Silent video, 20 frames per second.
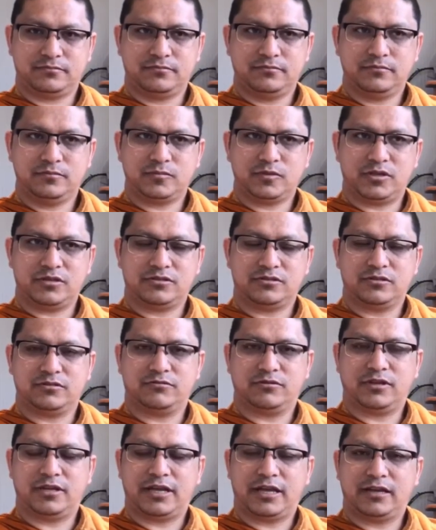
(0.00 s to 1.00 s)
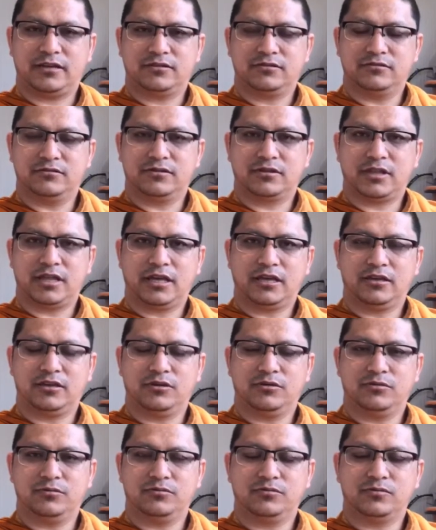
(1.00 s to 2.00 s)
Also would like to thank
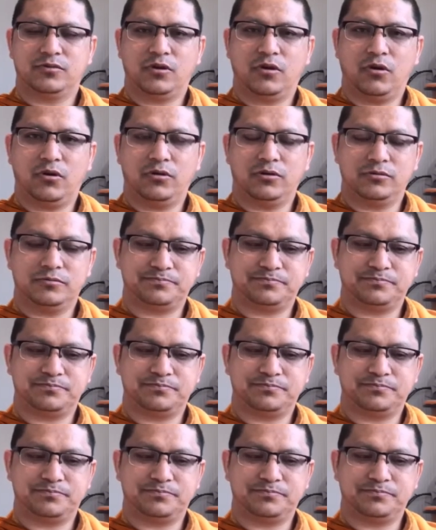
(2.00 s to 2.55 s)
you all.